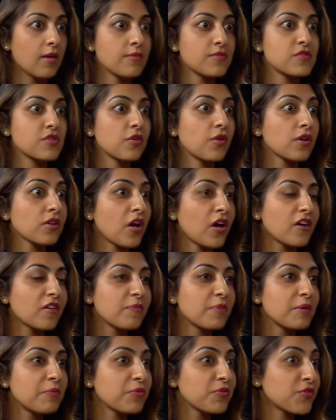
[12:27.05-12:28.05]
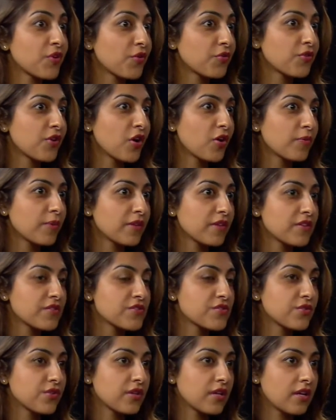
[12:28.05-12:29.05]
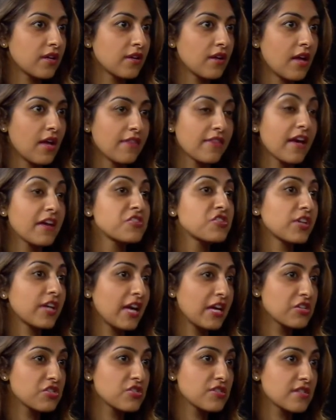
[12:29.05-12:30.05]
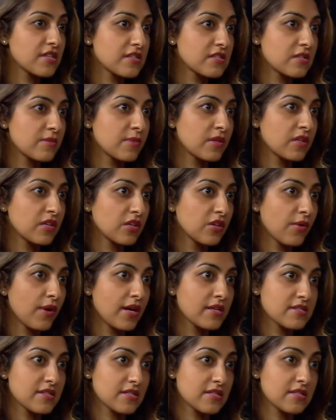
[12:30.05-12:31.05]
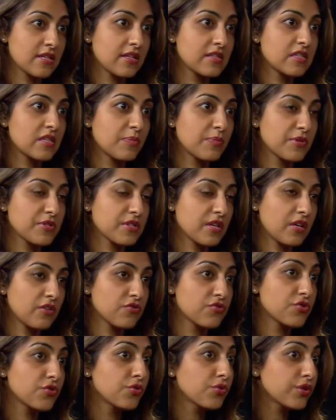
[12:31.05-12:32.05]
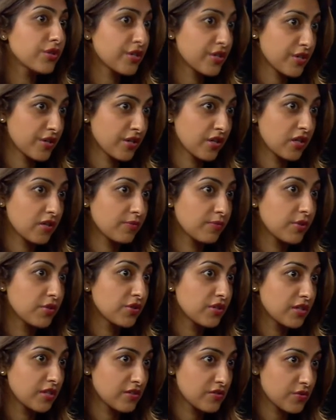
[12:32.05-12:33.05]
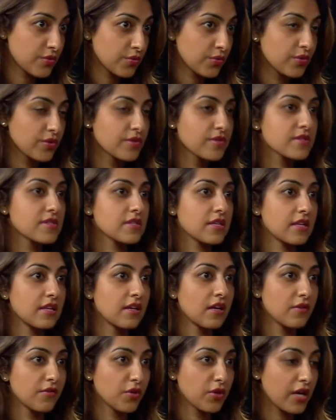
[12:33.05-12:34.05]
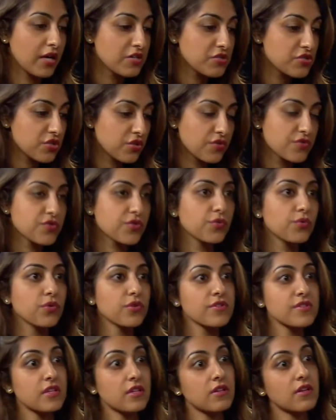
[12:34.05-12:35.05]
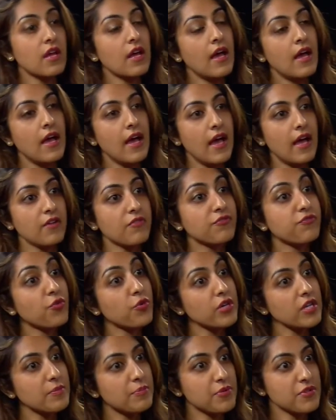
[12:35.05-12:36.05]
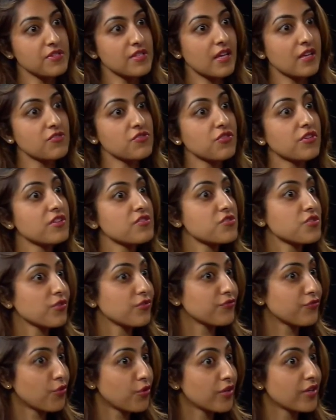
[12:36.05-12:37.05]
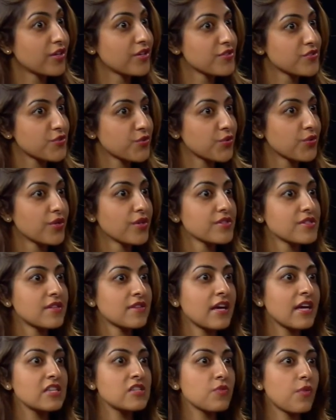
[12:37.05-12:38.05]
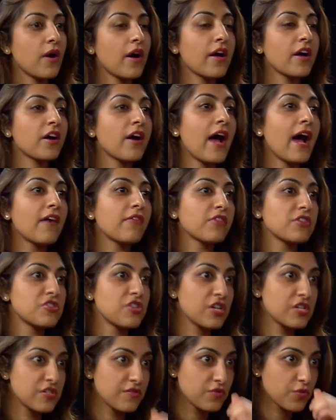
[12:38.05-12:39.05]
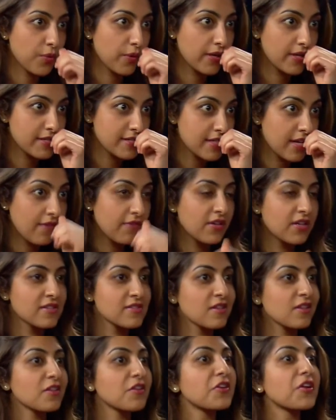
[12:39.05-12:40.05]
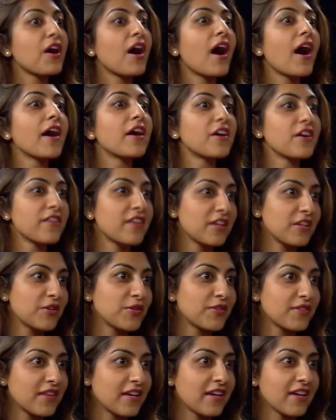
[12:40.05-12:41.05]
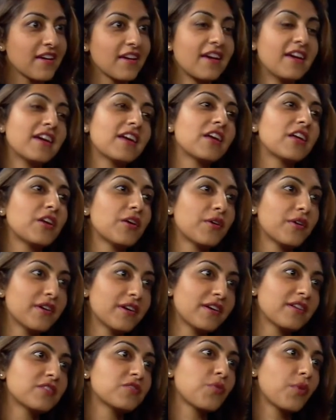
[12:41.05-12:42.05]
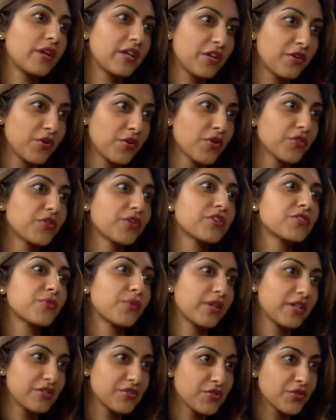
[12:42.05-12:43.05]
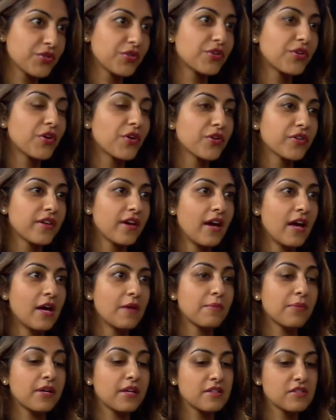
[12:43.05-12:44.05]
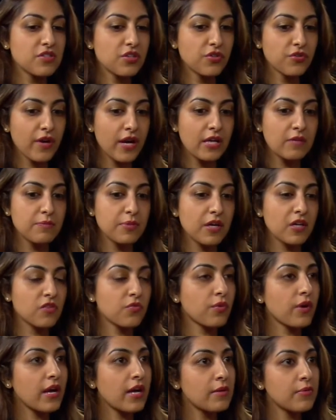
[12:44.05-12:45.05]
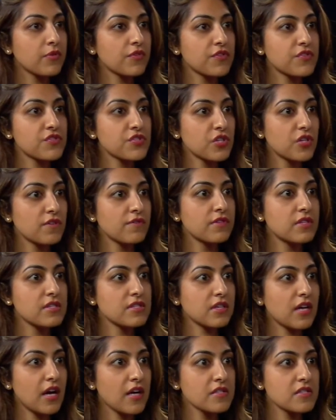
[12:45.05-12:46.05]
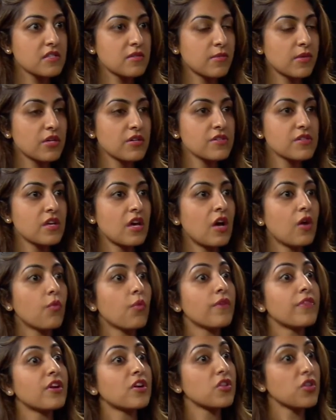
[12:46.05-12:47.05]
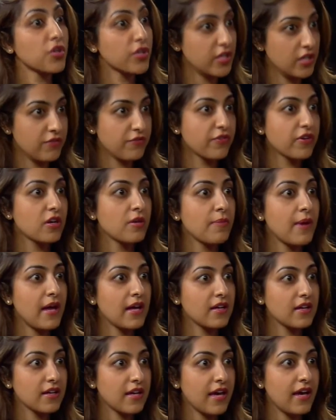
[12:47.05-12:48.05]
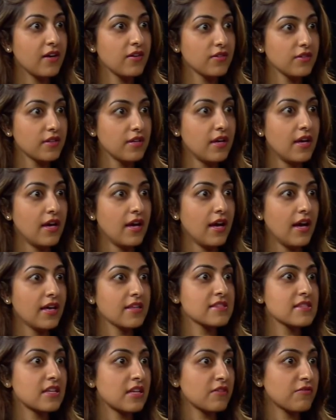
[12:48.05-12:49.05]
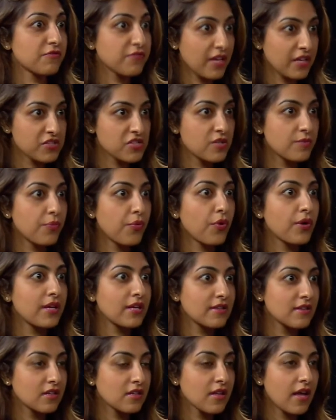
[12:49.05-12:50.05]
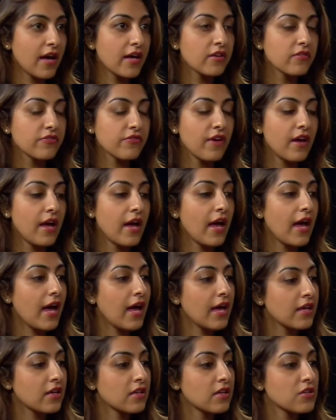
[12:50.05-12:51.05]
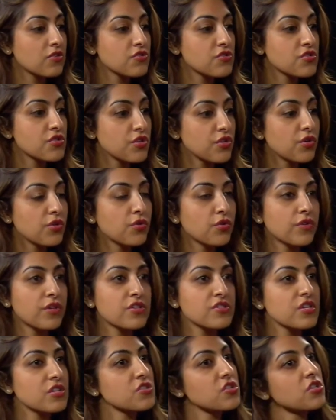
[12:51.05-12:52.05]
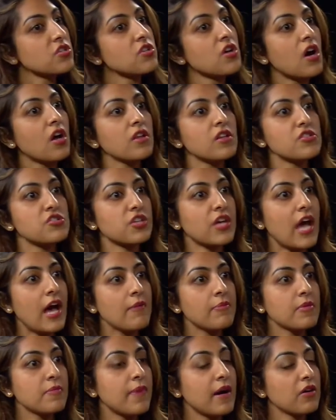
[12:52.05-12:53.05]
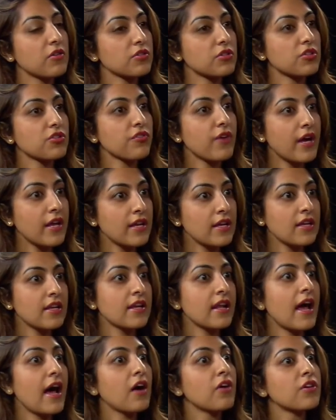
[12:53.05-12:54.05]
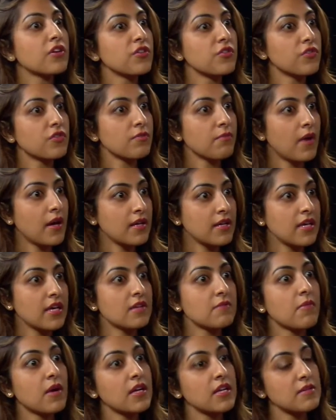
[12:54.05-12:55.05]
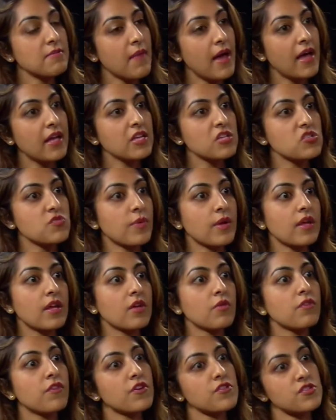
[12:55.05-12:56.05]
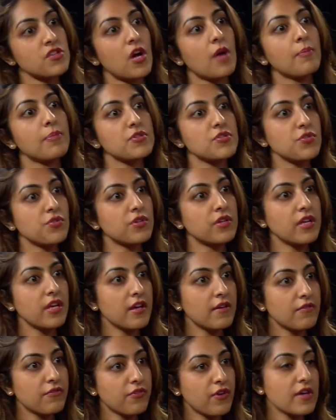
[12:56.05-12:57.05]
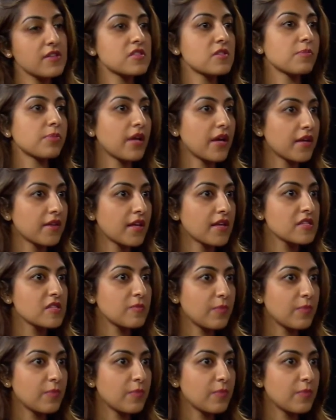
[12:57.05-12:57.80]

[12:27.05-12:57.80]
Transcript: So a lot of people don't know, but the education system in the U.S. is 60% two-year community schools and vocational schools, and 40% traditional four-year schools. And that's why our average age of 27 is a little higher than you'd think, a 20-year-old or a 22-year-old. But it's great because we're able to serve these customers when they're looking for a bank account. It's an inflection point in their life. And 2, there's such a knowledge gap about credit and how to use money and money management, and there's an opportunity for us to play in that